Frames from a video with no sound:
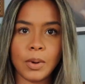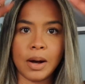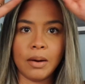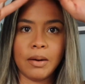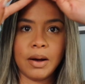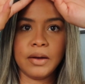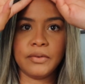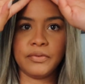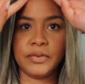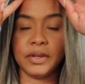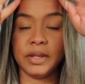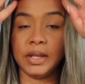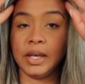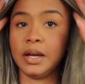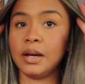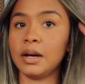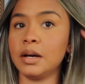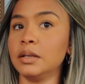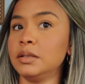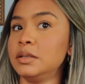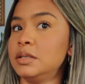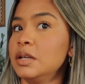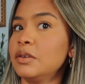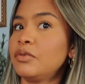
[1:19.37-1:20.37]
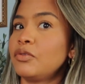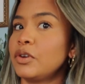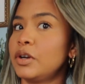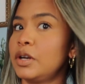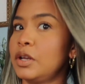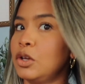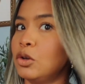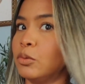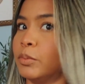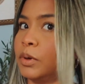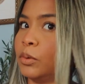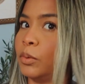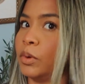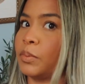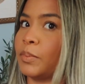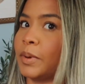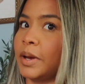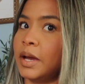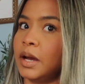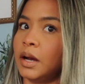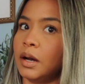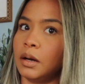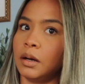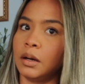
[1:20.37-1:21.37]
Wow, I feel like a different human with
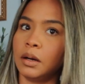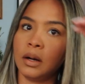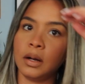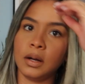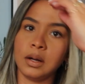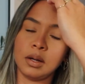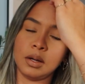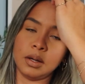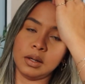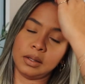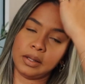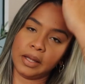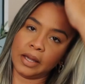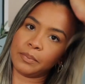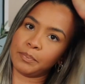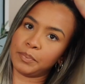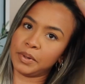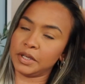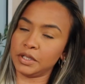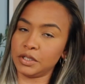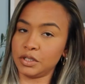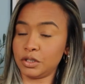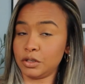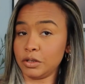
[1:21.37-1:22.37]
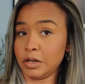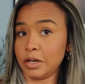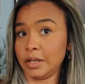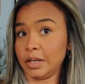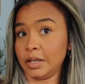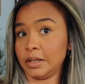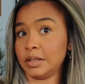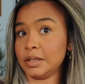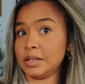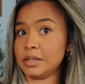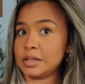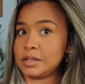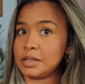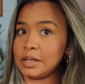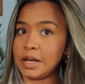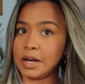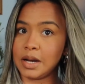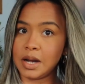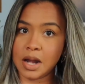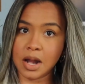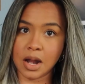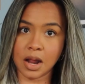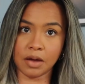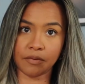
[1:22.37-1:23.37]
my hair like pinned straight like this because I
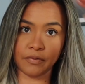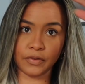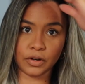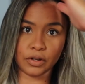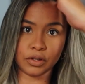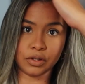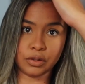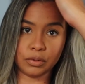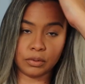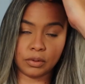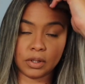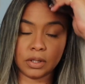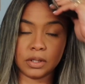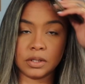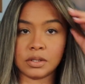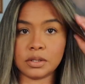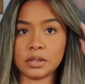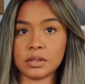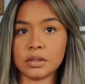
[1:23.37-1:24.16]
never do this.